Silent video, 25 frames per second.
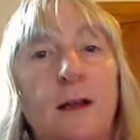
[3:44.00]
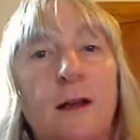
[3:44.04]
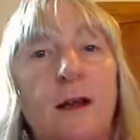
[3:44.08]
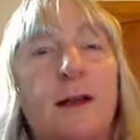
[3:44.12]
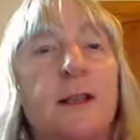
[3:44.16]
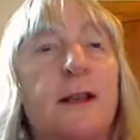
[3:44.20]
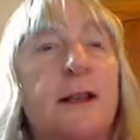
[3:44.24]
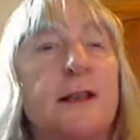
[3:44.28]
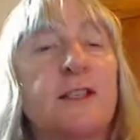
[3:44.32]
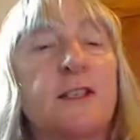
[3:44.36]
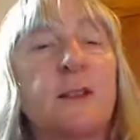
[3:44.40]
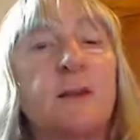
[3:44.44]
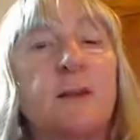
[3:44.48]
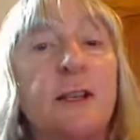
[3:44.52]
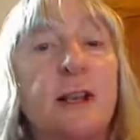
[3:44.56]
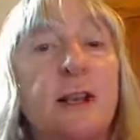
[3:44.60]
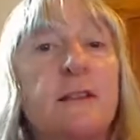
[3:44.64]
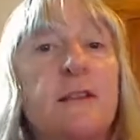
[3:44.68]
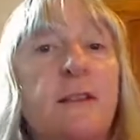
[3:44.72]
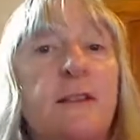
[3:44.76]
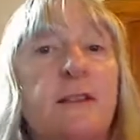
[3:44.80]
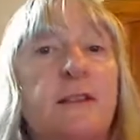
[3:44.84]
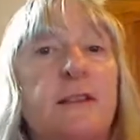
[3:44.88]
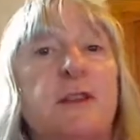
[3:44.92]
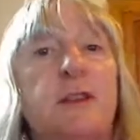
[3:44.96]
Okay, so
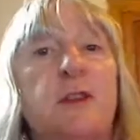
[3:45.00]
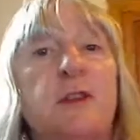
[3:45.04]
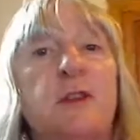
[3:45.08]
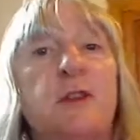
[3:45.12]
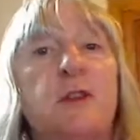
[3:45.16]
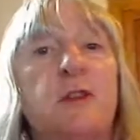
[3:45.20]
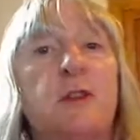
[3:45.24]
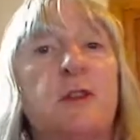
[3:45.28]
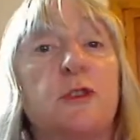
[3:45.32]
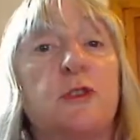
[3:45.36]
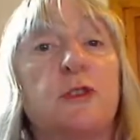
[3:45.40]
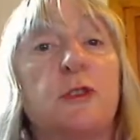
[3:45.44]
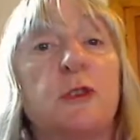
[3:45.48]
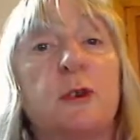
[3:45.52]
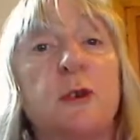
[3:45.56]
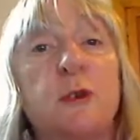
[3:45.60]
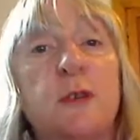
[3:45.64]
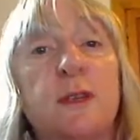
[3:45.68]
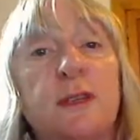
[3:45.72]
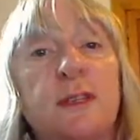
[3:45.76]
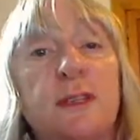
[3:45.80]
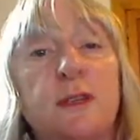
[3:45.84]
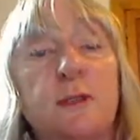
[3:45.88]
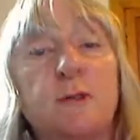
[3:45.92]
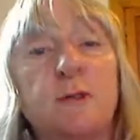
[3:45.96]
another thing that you can do
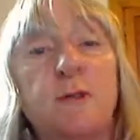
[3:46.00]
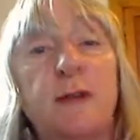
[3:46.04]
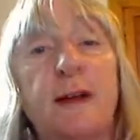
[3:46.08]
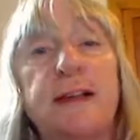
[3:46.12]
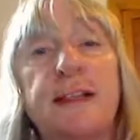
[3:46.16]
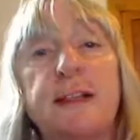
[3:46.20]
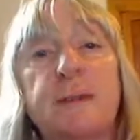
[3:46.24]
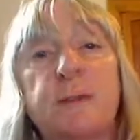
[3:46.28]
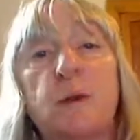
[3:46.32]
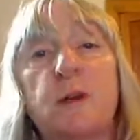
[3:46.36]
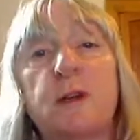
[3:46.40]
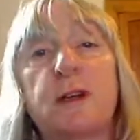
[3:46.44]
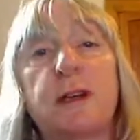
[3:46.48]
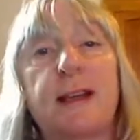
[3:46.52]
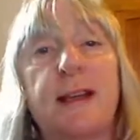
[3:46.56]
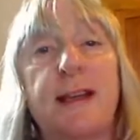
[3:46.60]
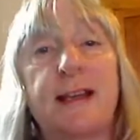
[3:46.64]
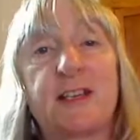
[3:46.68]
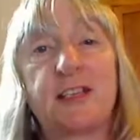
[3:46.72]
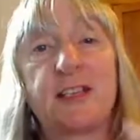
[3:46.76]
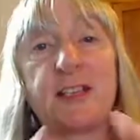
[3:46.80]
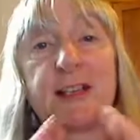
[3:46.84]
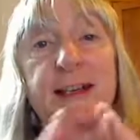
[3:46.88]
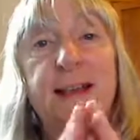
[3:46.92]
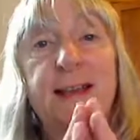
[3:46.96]
is that Facebook can
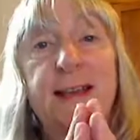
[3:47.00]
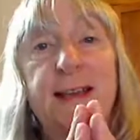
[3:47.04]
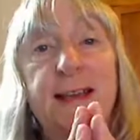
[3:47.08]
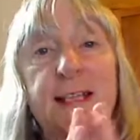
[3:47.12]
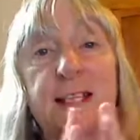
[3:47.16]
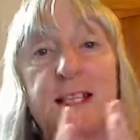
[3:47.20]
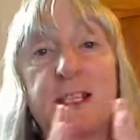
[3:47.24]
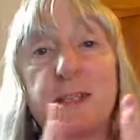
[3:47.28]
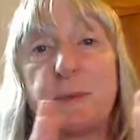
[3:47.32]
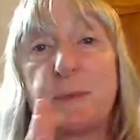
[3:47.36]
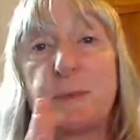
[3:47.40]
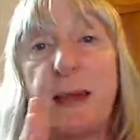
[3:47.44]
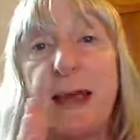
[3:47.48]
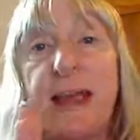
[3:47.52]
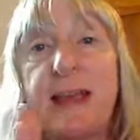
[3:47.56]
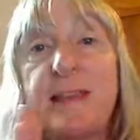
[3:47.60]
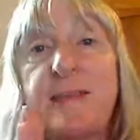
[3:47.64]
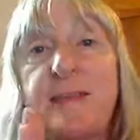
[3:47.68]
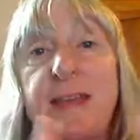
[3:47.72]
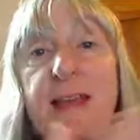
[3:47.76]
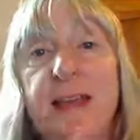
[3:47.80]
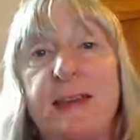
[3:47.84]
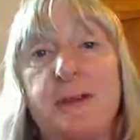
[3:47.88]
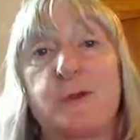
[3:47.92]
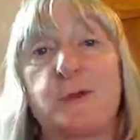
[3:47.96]
actually
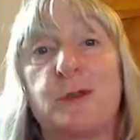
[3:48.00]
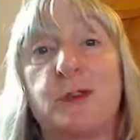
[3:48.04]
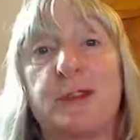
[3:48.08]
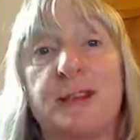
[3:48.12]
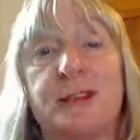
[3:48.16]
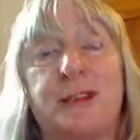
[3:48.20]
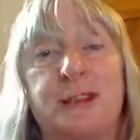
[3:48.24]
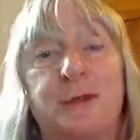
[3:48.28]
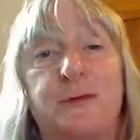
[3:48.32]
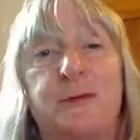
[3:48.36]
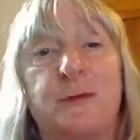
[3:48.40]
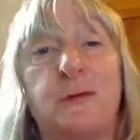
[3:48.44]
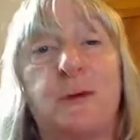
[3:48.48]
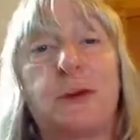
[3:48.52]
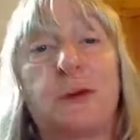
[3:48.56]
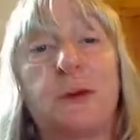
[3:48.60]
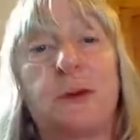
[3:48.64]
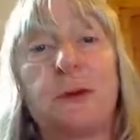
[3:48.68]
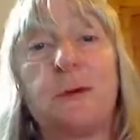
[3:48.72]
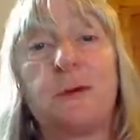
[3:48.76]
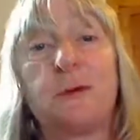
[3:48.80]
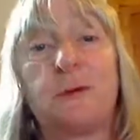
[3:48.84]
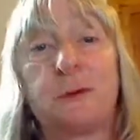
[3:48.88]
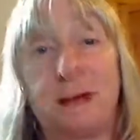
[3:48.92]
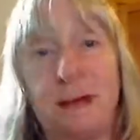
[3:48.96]
expand that audience for
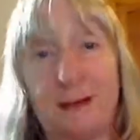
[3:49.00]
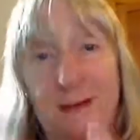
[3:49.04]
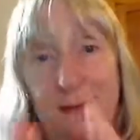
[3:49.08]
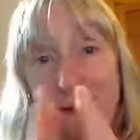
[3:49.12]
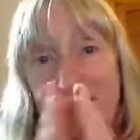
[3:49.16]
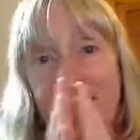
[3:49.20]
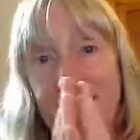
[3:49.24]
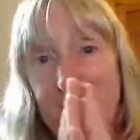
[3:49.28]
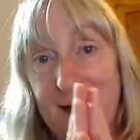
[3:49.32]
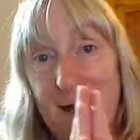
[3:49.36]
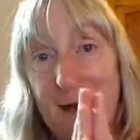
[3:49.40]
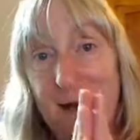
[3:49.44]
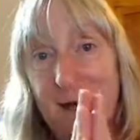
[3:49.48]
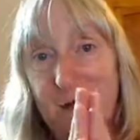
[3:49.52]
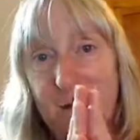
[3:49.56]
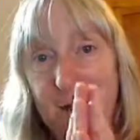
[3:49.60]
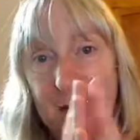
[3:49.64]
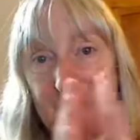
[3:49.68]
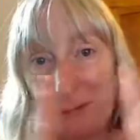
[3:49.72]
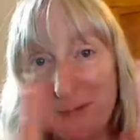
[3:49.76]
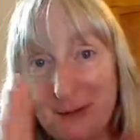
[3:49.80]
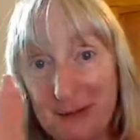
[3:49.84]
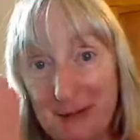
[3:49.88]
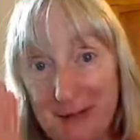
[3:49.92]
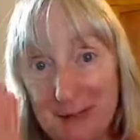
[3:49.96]
you, rather than narrow it,
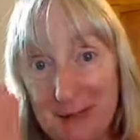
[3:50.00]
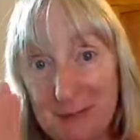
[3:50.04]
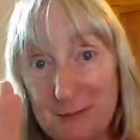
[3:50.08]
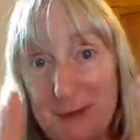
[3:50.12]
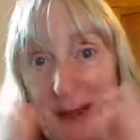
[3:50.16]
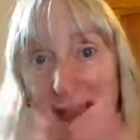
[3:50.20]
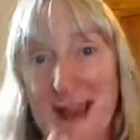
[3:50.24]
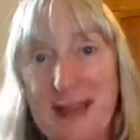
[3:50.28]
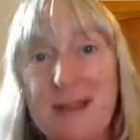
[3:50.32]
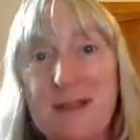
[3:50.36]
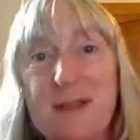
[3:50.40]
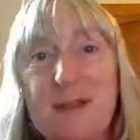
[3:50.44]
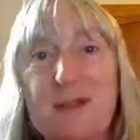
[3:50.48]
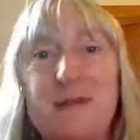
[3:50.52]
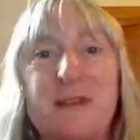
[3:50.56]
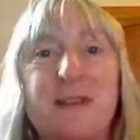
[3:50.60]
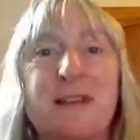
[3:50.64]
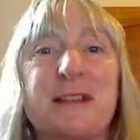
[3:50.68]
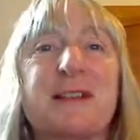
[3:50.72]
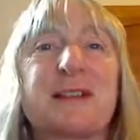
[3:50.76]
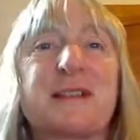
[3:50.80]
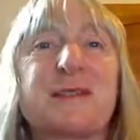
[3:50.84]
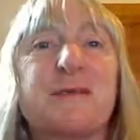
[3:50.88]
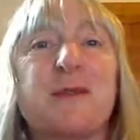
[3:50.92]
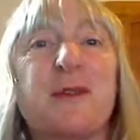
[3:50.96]
but expand the
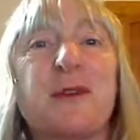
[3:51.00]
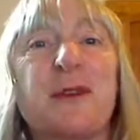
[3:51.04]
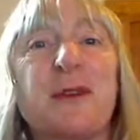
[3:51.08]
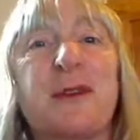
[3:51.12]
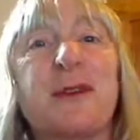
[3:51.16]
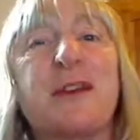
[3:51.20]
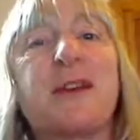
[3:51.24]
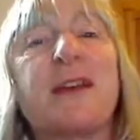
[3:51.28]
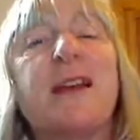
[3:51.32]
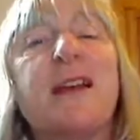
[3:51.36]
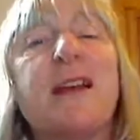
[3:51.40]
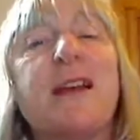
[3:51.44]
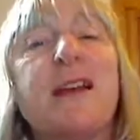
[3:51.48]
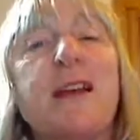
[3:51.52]
audience for you.